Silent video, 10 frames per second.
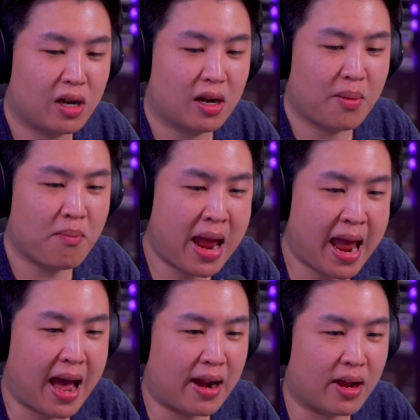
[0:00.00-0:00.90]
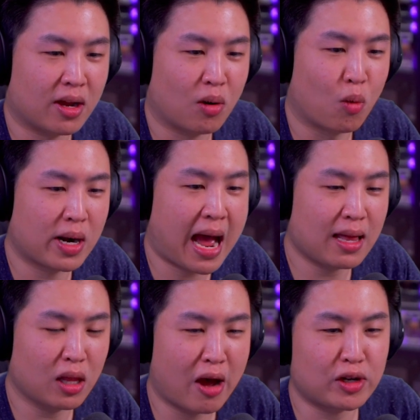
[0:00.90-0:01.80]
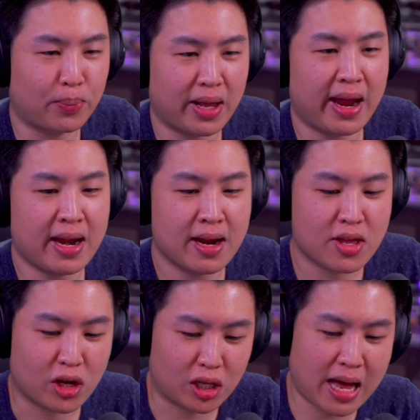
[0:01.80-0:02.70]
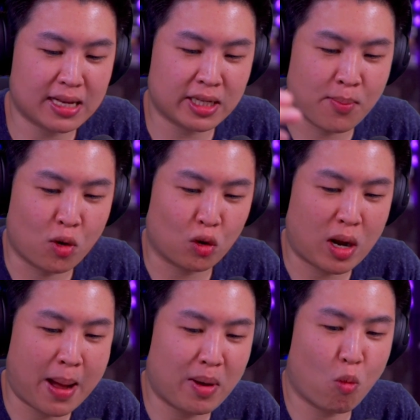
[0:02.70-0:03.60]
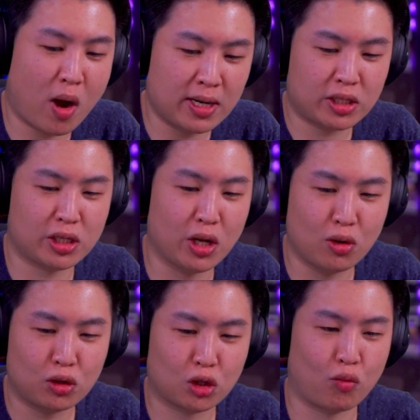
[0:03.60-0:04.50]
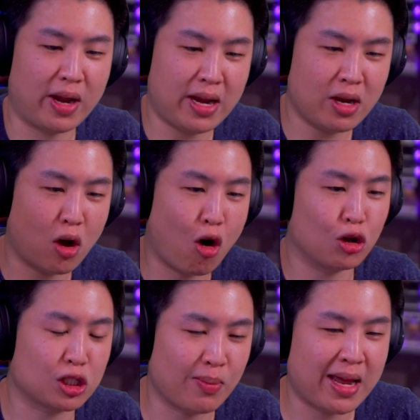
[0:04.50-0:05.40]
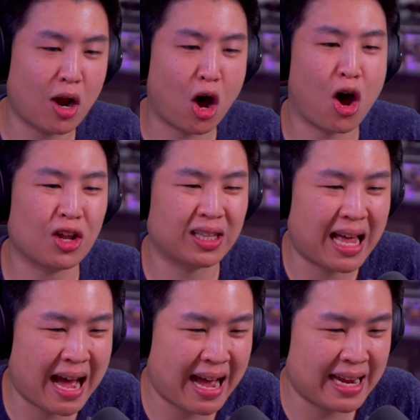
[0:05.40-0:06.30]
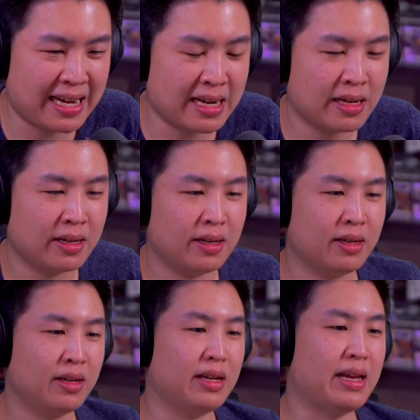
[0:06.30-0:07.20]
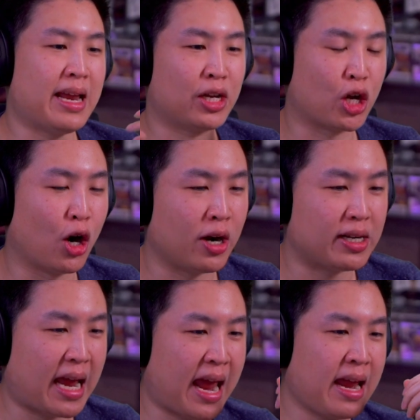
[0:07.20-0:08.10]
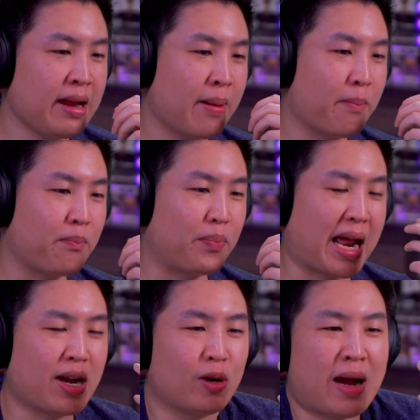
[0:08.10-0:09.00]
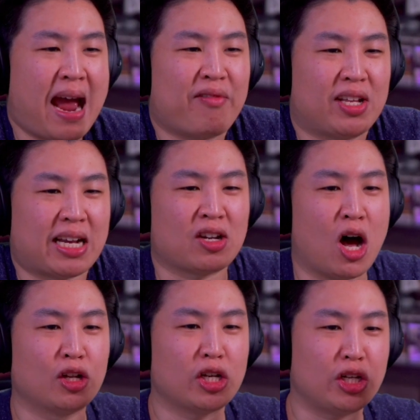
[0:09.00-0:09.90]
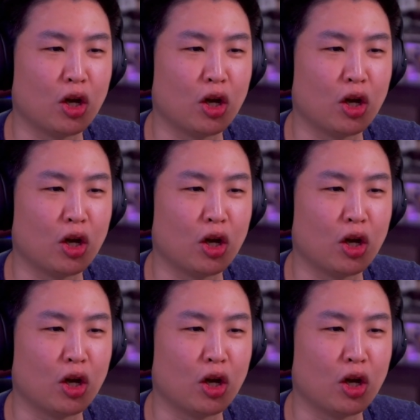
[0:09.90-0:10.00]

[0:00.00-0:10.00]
man, would I love to play the classic Mortal Kombat 1, 2, 3 Ultimate Online in current day? but I don't have the technology to do